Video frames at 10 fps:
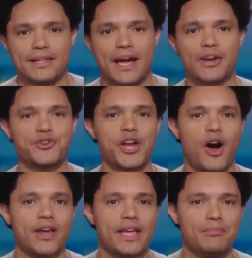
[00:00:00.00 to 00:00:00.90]
the country
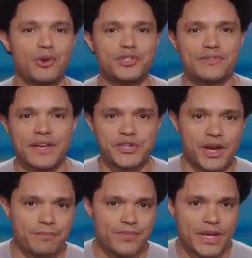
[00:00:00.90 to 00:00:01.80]
hogging most of Asia.